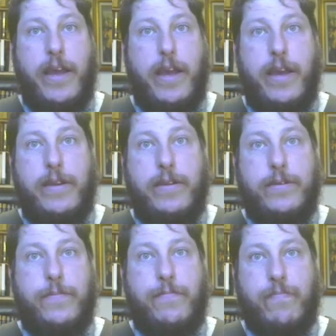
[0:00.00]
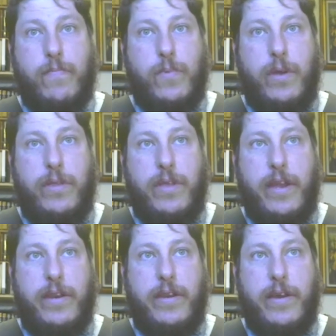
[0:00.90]
and
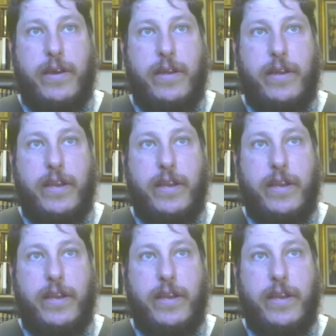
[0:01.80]
then uh,